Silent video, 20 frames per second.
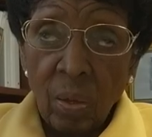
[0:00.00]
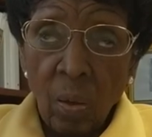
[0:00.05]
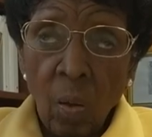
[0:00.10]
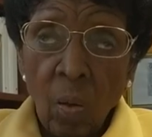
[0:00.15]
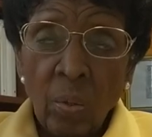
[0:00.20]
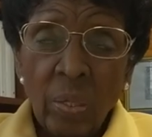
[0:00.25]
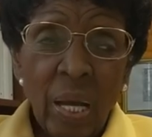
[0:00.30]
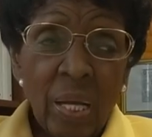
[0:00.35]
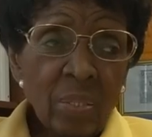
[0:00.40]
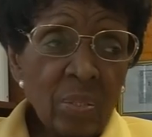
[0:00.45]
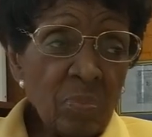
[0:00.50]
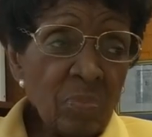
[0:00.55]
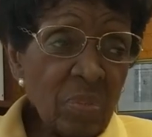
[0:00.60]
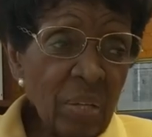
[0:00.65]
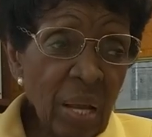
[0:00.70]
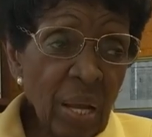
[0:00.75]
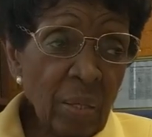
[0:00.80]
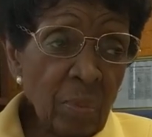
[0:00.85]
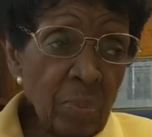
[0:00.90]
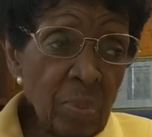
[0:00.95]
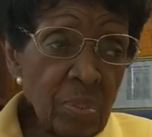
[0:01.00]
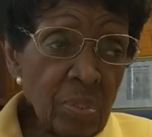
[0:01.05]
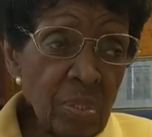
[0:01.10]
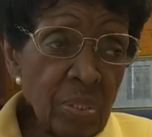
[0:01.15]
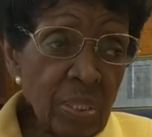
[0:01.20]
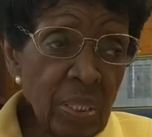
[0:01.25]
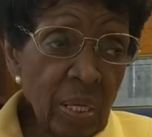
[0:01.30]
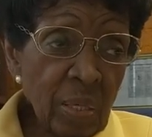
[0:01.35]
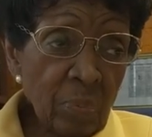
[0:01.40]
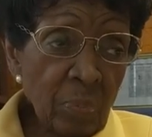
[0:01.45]
all kinds of
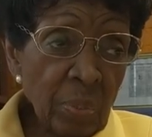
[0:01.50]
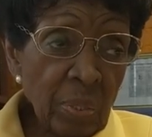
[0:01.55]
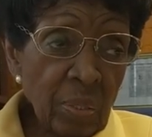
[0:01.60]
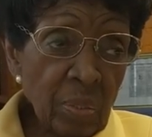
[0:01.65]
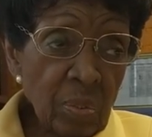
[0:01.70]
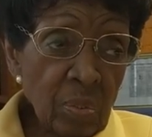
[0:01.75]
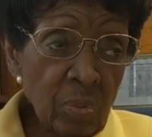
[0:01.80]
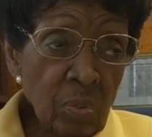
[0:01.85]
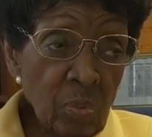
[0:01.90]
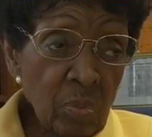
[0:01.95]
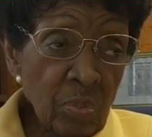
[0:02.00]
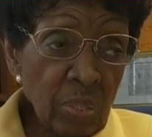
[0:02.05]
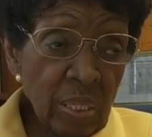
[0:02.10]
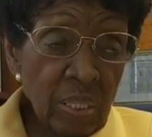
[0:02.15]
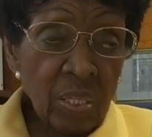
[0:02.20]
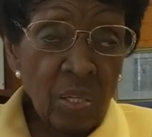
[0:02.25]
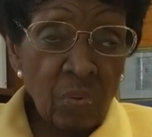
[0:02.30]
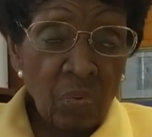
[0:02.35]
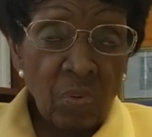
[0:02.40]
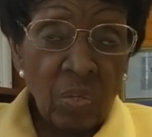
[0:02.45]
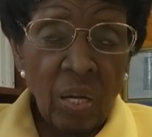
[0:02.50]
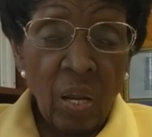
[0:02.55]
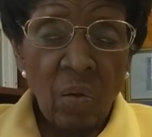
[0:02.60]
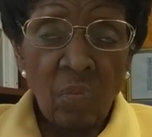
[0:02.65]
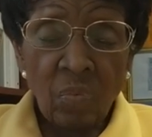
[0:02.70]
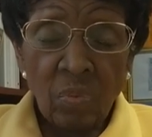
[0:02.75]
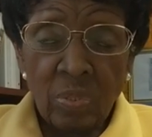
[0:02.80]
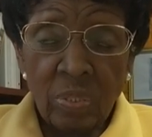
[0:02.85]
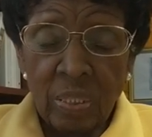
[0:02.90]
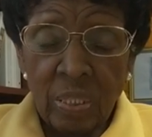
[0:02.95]
languages that we could use at different
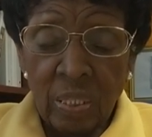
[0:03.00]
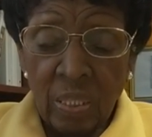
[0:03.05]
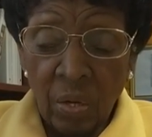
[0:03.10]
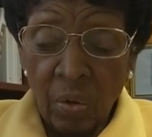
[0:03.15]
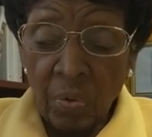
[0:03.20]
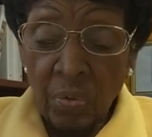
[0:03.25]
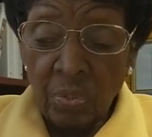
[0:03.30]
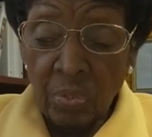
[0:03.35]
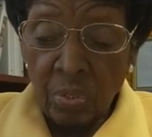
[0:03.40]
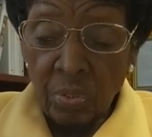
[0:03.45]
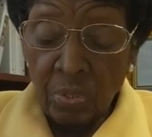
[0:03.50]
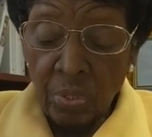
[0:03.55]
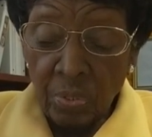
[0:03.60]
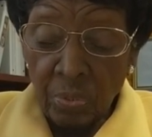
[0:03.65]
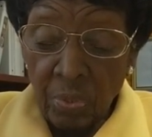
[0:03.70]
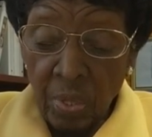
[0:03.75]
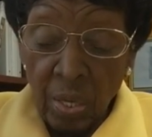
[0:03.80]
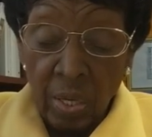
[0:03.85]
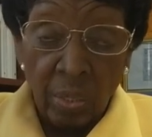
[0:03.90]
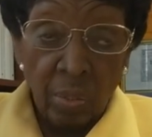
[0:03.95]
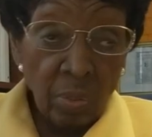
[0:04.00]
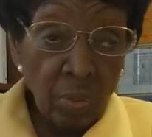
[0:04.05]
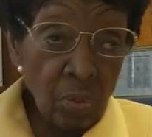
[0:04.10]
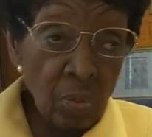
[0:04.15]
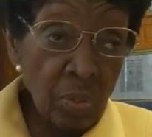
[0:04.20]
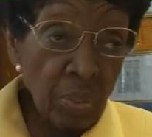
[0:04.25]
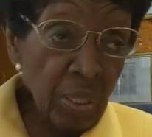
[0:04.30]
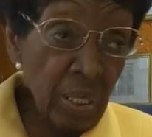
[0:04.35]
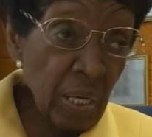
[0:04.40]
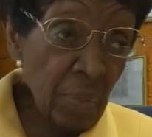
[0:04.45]
levels, learn to be.
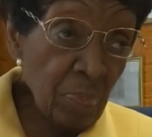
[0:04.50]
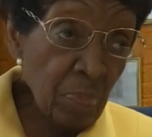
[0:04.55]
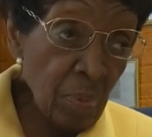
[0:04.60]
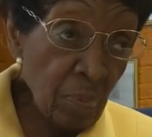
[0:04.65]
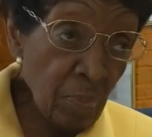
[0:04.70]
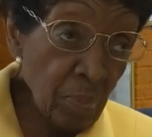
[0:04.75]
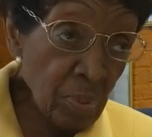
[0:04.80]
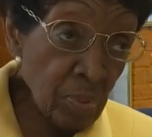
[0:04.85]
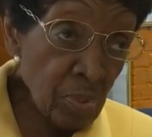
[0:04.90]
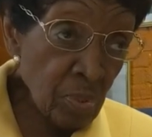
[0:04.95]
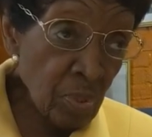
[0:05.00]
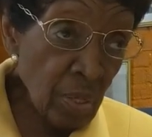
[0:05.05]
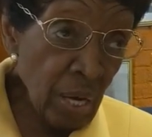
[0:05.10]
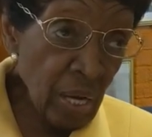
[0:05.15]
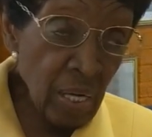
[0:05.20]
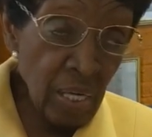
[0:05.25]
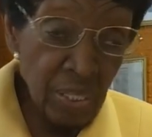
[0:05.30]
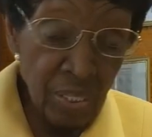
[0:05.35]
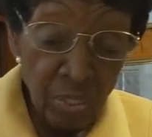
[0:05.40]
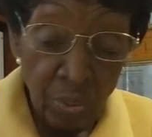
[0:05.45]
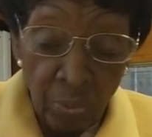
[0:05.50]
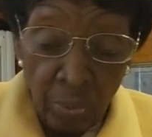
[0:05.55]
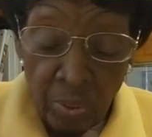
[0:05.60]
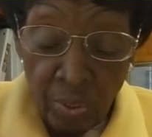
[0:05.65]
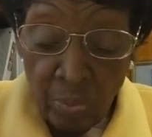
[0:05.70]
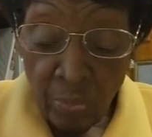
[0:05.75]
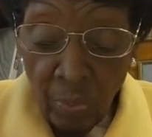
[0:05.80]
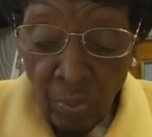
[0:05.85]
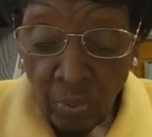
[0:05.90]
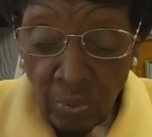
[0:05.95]
Couldn't keep them, but at least you were
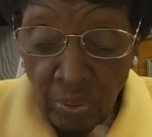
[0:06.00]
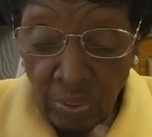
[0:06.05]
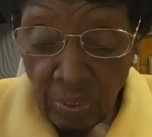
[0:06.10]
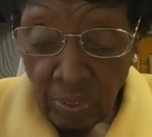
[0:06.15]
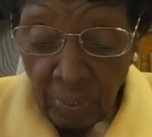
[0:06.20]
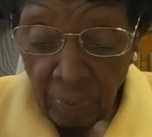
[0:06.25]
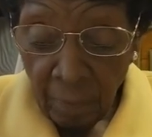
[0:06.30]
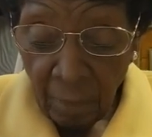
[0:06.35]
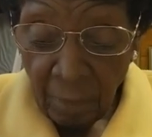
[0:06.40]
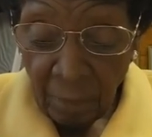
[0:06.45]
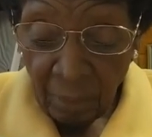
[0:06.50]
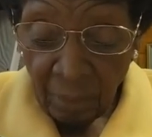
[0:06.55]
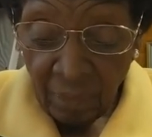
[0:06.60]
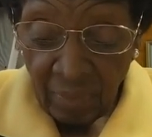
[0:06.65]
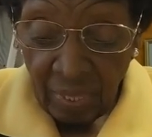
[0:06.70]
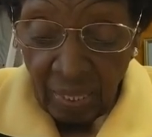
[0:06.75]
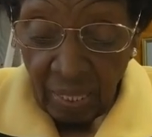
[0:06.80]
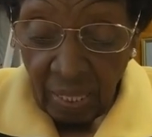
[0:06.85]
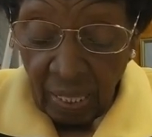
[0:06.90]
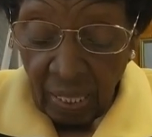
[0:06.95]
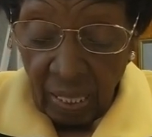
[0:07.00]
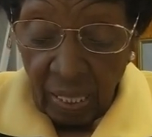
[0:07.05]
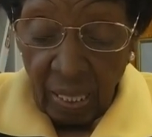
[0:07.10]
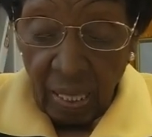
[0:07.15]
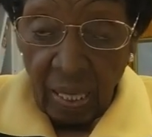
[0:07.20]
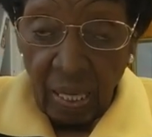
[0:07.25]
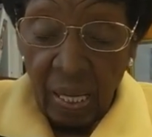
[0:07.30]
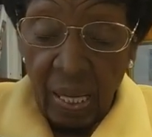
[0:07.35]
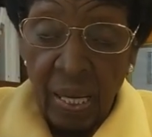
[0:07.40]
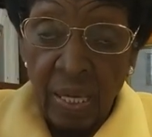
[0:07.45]
exposed to them.
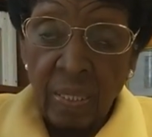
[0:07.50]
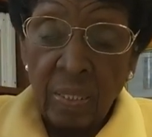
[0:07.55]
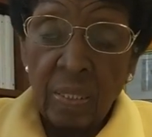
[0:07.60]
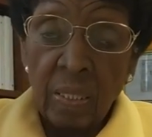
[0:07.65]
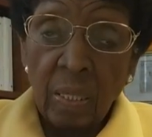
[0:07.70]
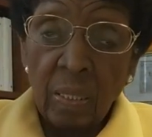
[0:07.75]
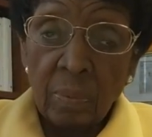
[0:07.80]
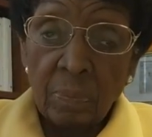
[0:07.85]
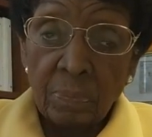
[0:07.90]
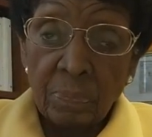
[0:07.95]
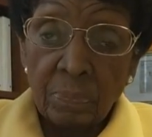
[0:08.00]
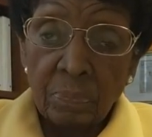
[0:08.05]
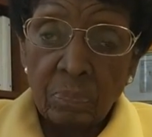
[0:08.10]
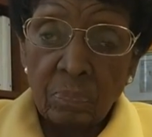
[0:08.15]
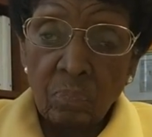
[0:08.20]
And